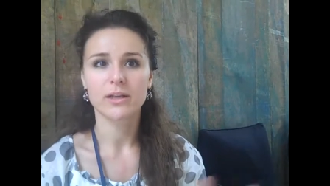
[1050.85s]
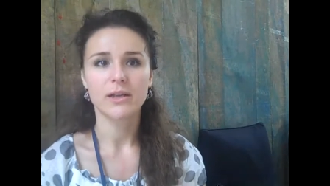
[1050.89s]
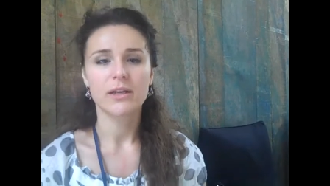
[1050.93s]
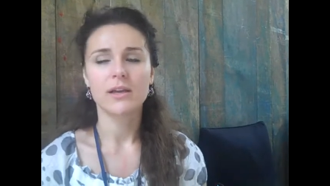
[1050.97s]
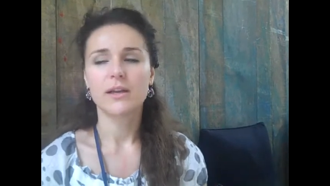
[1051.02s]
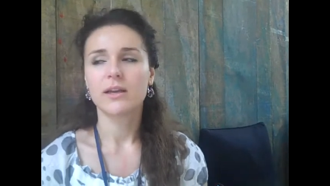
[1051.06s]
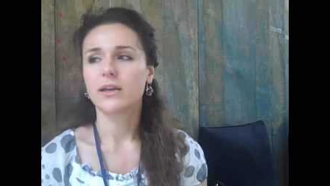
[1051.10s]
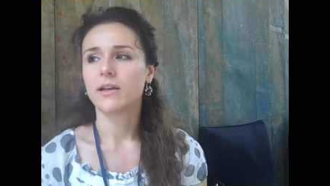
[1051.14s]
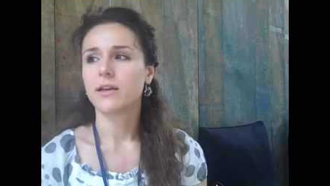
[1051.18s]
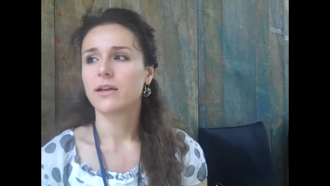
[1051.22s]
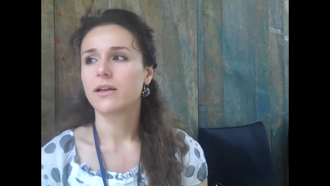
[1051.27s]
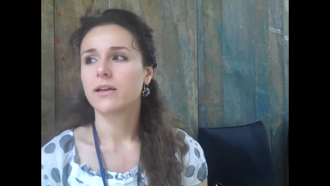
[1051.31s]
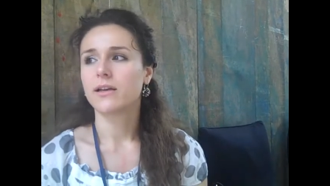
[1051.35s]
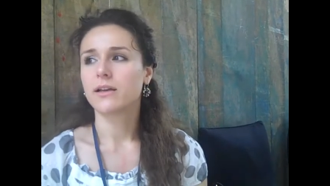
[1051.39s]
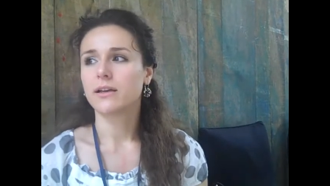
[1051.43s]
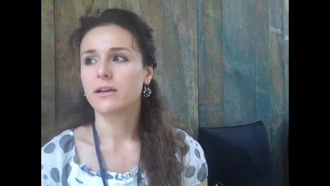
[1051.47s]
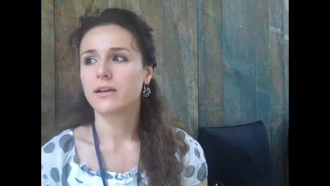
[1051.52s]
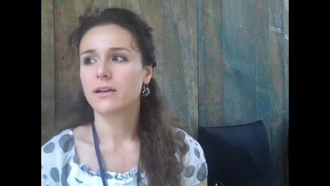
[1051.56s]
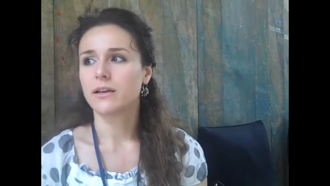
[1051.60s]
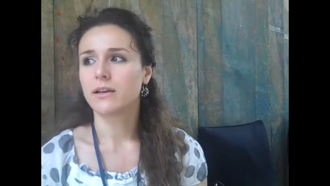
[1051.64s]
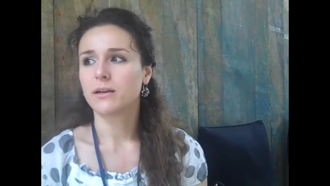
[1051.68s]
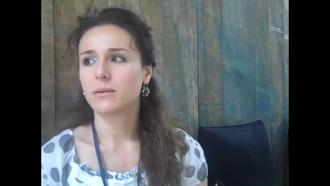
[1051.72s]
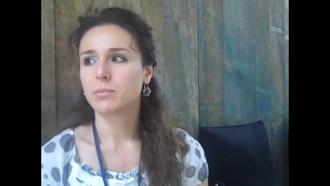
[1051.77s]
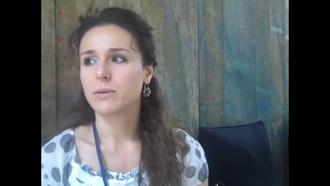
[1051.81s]
Uh,
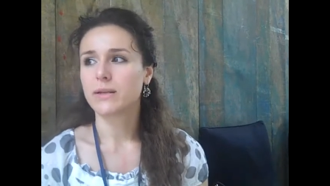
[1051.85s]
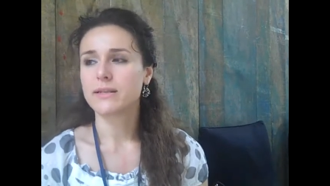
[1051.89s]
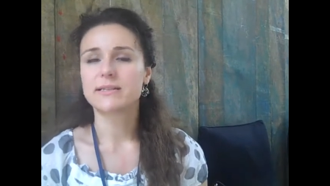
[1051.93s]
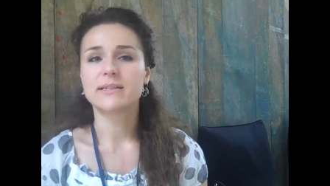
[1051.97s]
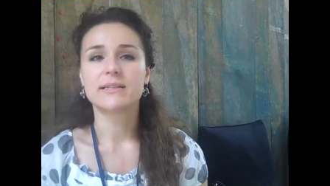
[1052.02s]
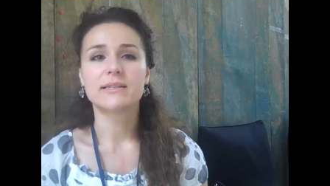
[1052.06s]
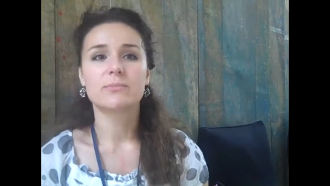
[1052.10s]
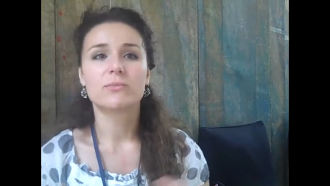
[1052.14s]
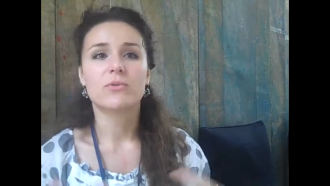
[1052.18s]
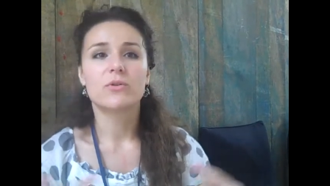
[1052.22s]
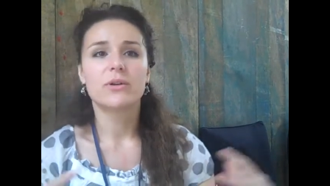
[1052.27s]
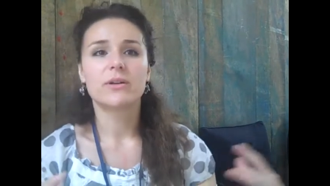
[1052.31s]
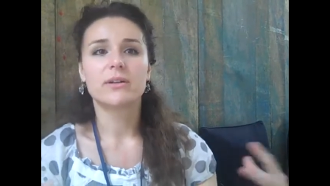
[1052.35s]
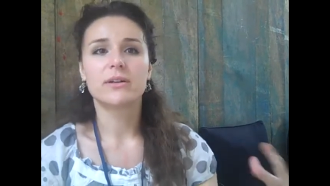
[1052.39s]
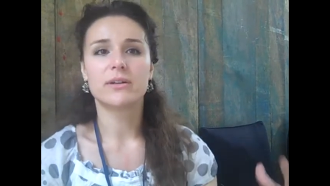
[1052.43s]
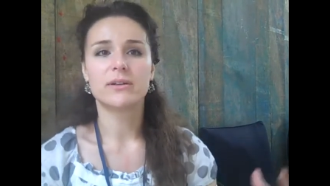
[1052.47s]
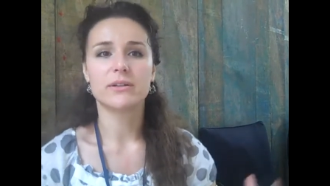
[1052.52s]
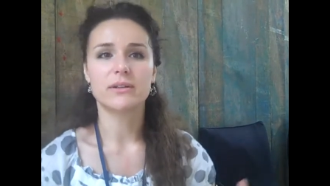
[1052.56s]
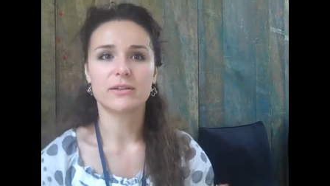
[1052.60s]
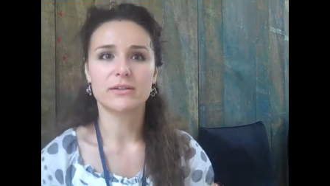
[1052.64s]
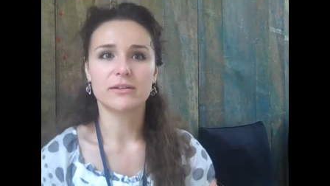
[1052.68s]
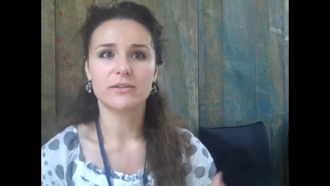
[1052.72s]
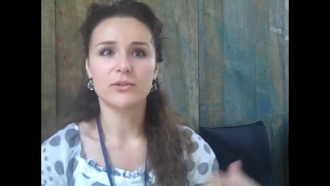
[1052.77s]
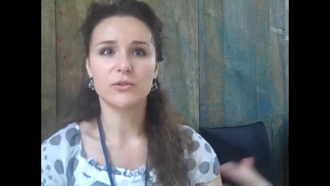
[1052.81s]
plus, it's more,
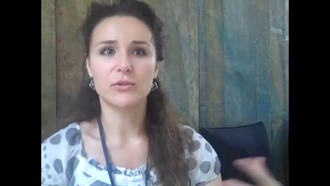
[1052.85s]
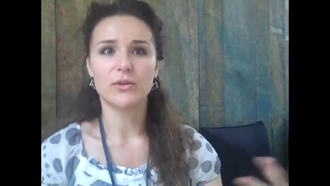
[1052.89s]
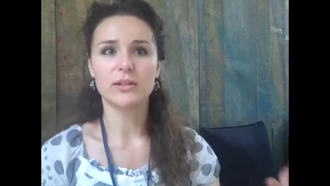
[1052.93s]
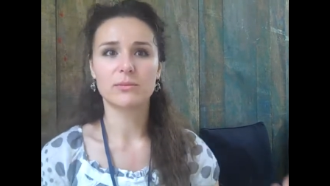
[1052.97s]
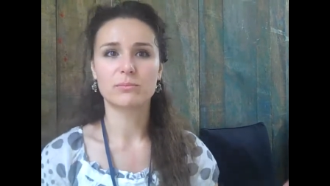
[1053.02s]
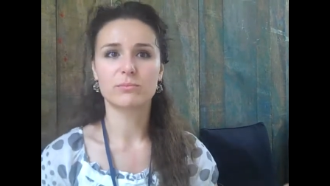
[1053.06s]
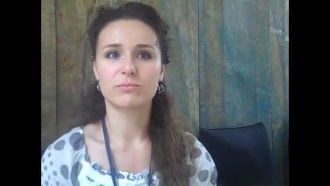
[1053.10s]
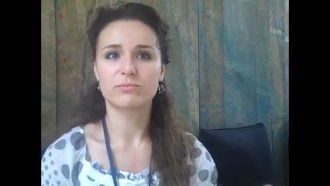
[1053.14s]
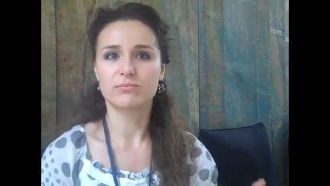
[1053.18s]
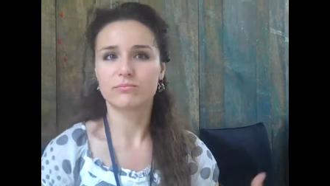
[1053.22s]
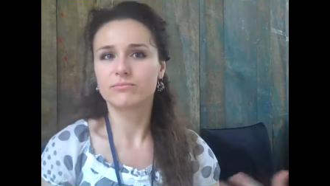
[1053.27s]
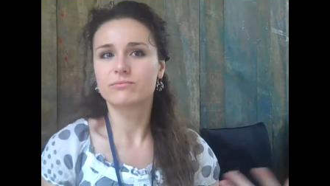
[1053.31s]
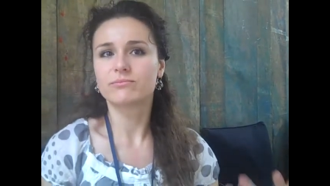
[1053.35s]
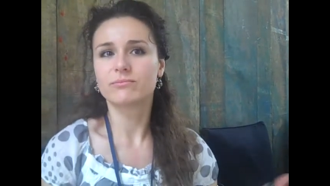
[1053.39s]
you get...